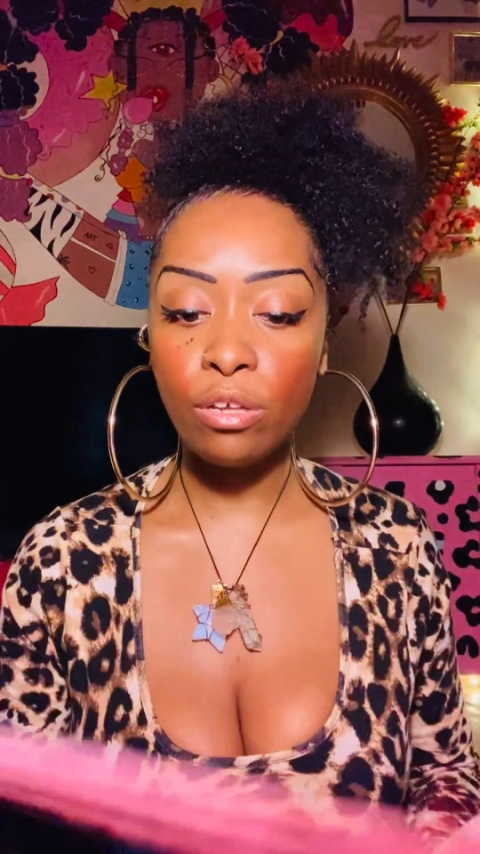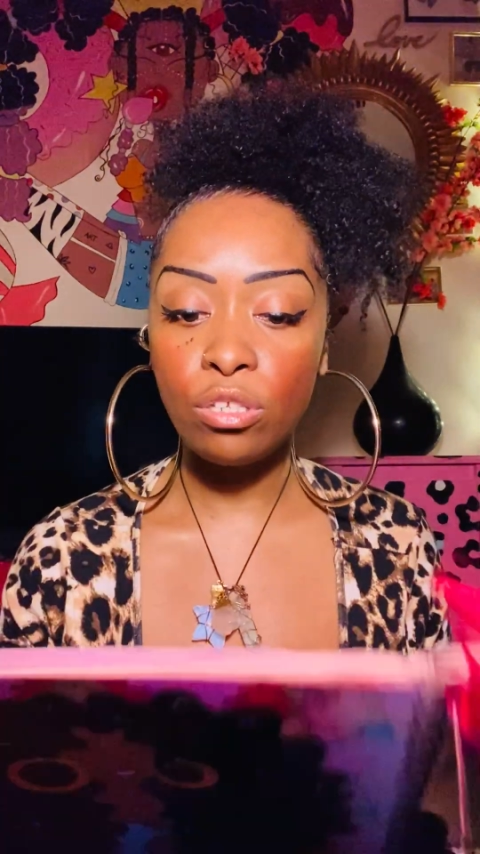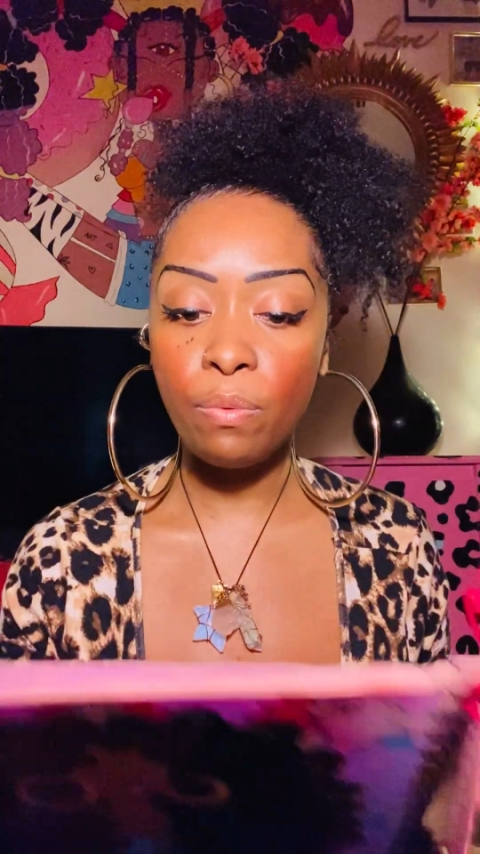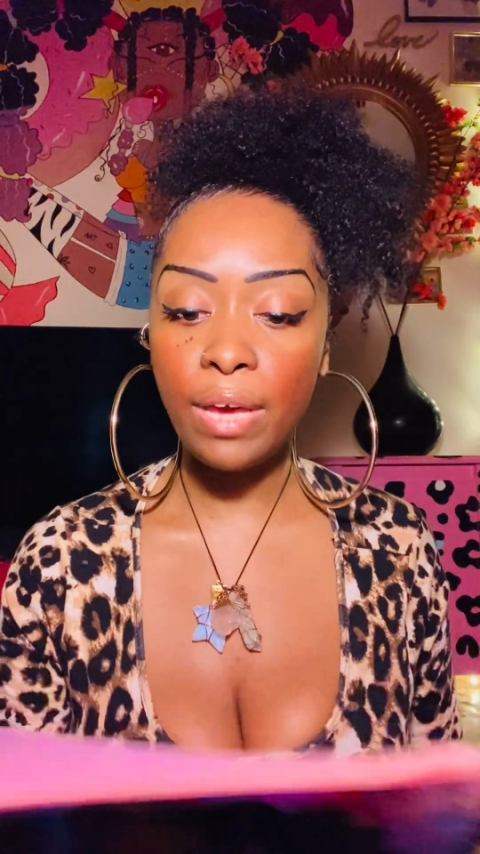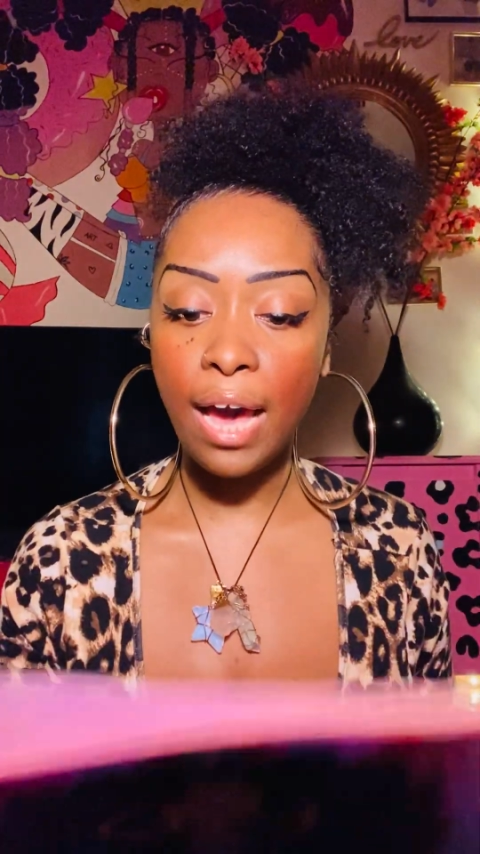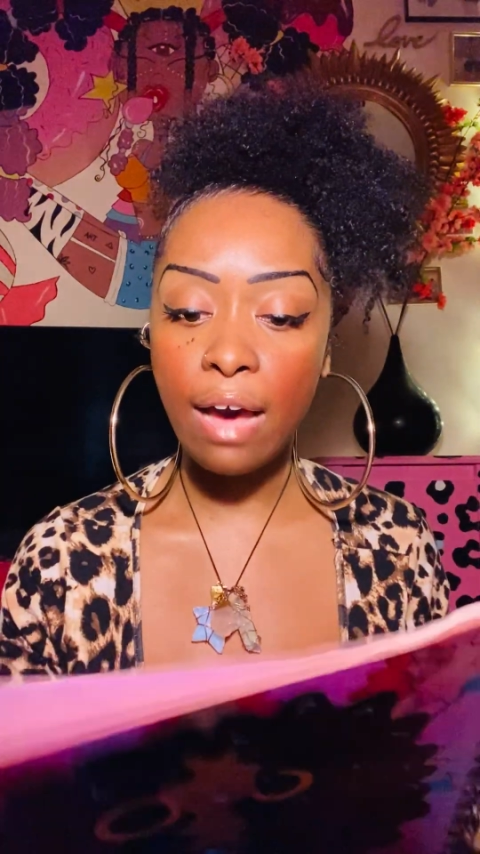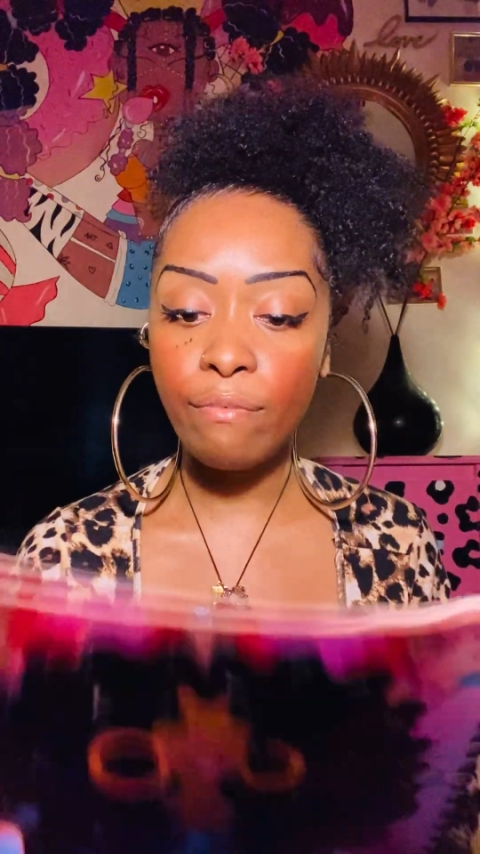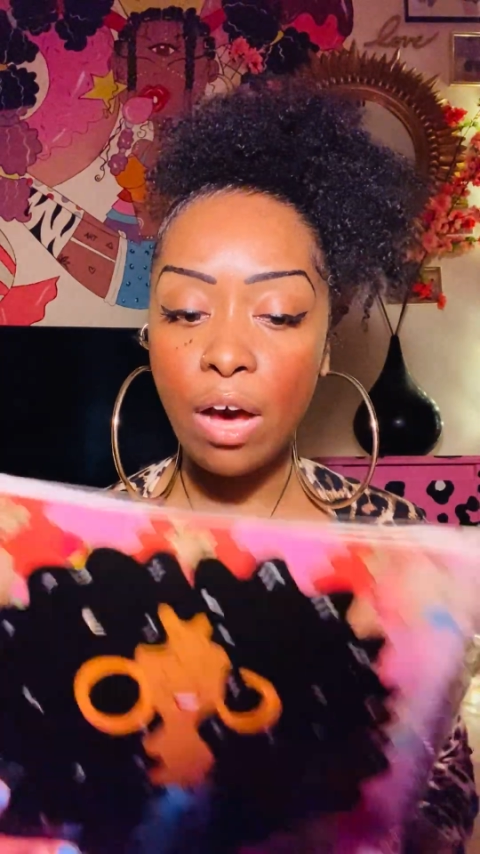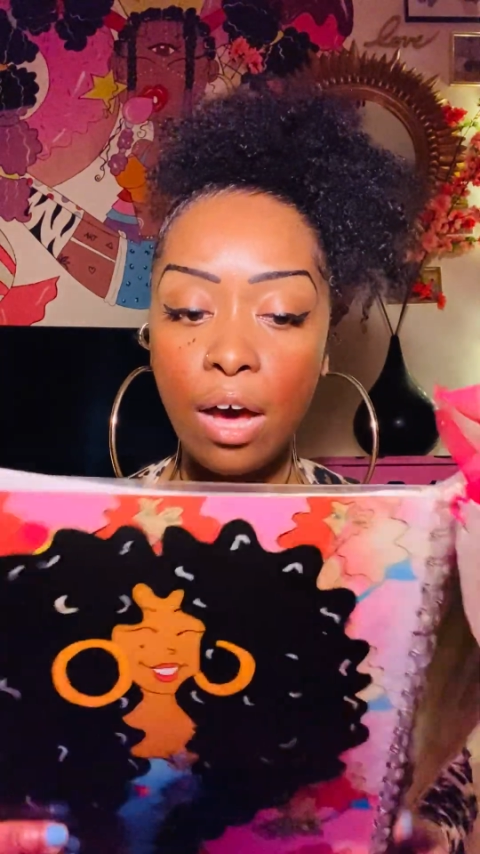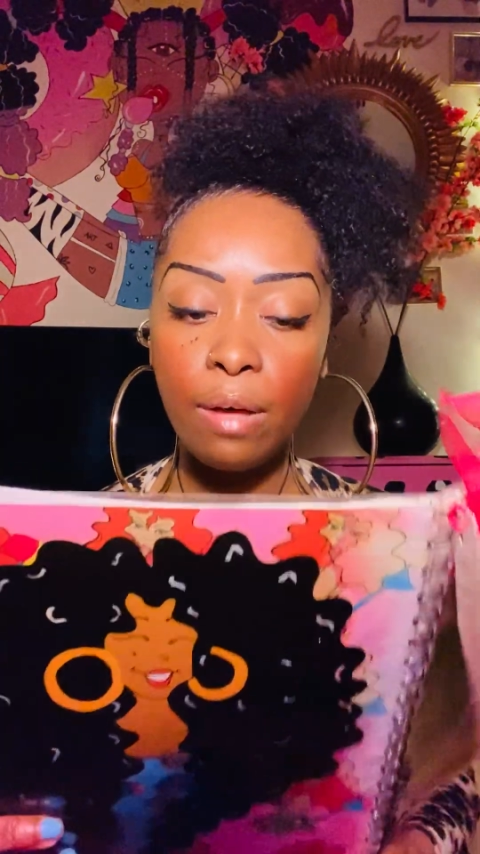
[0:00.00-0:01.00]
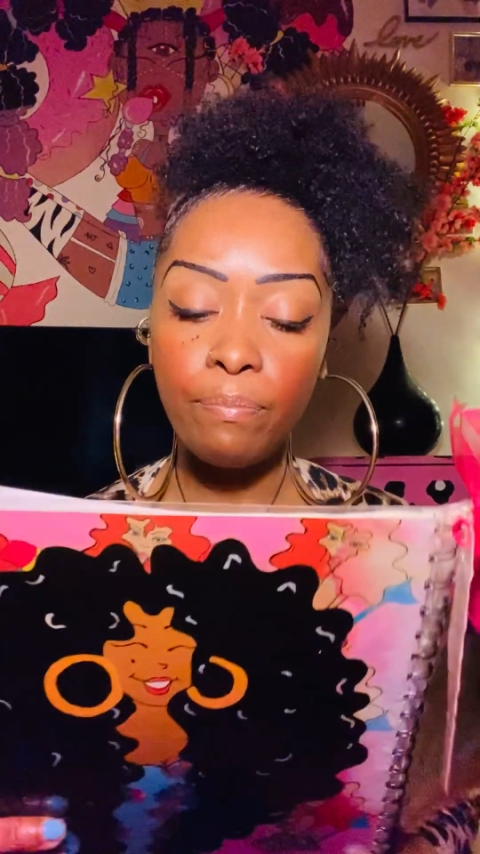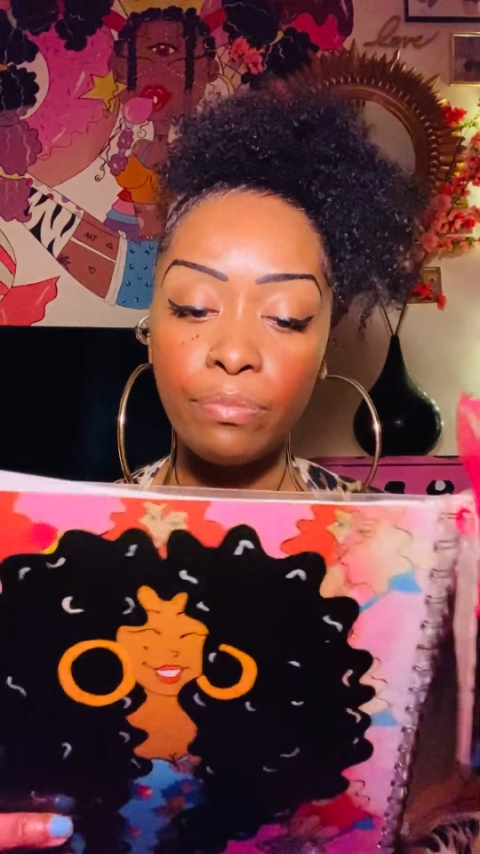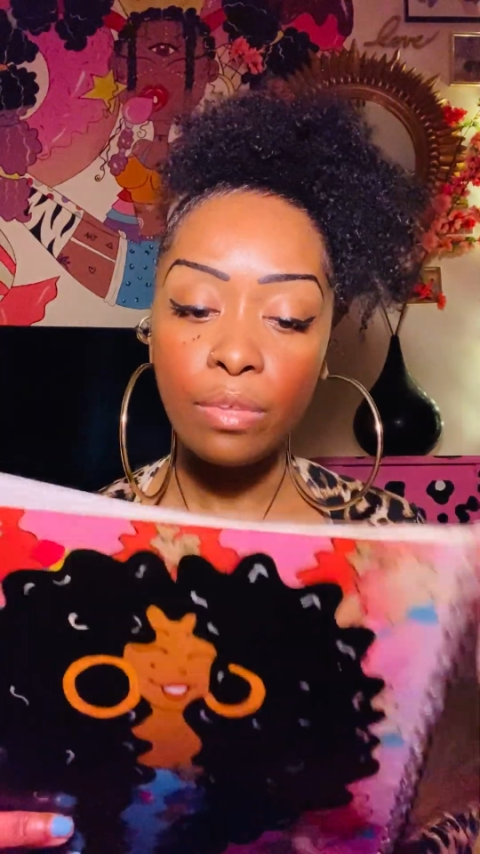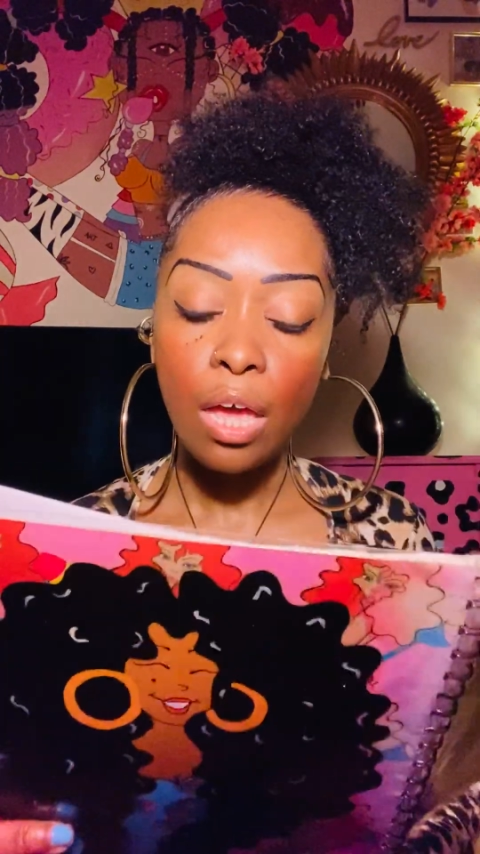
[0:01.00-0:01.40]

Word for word: So we have um,